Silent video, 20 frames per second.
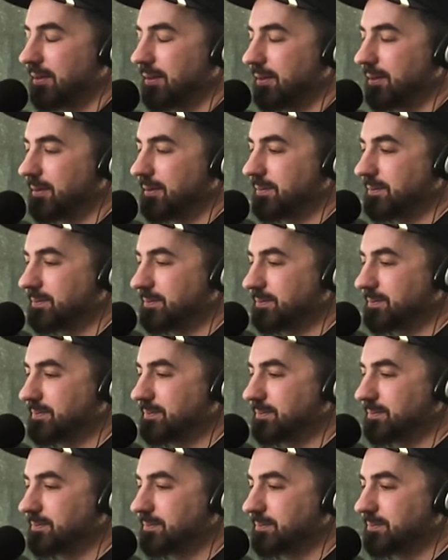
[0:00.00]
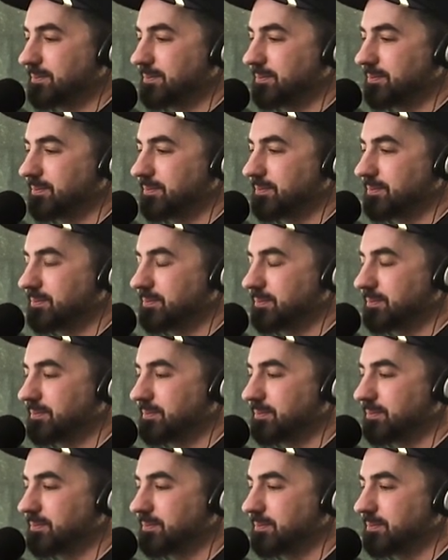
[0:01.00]

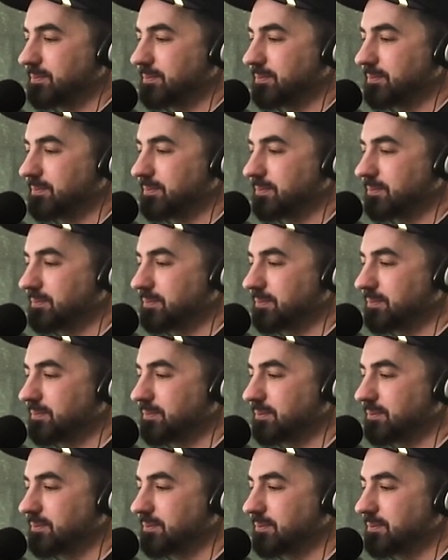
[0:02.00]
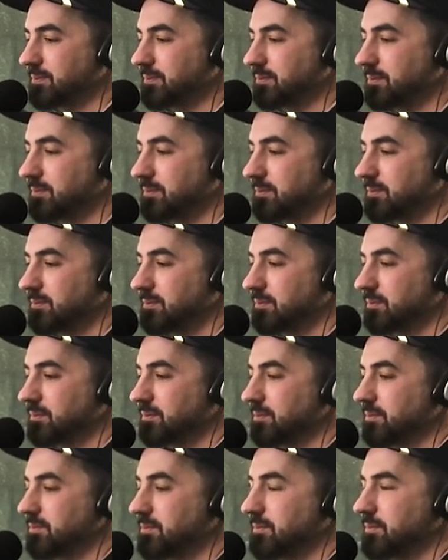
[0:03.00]

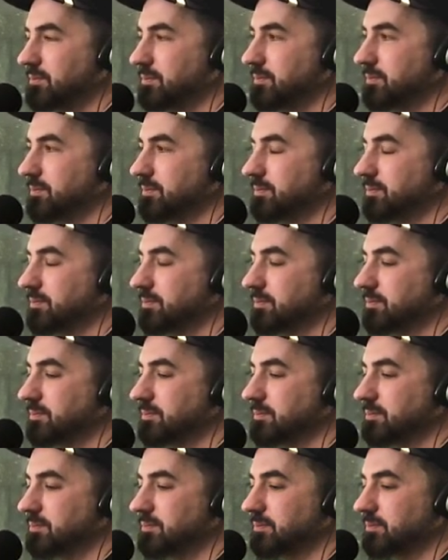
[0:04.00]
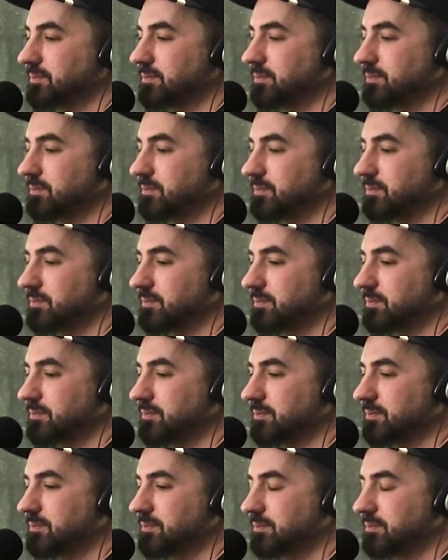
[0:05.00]

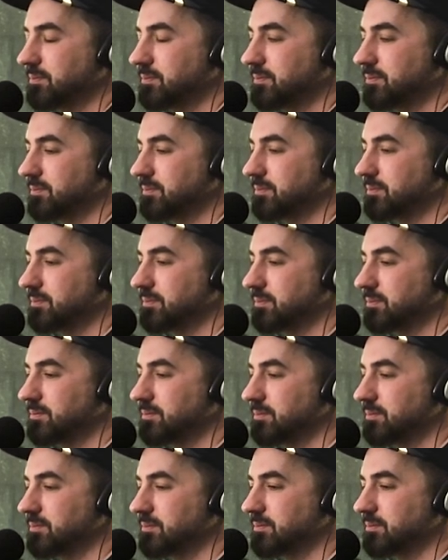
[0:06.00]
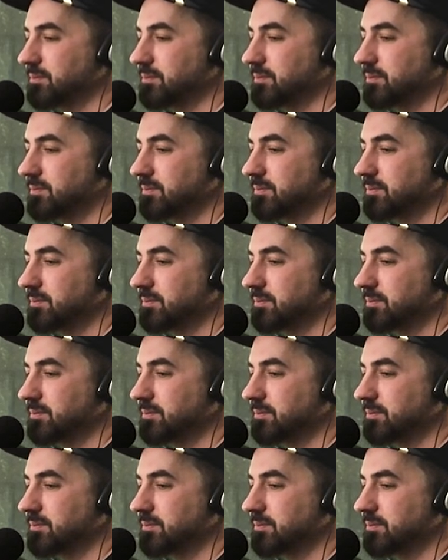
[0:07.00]
(not speaking)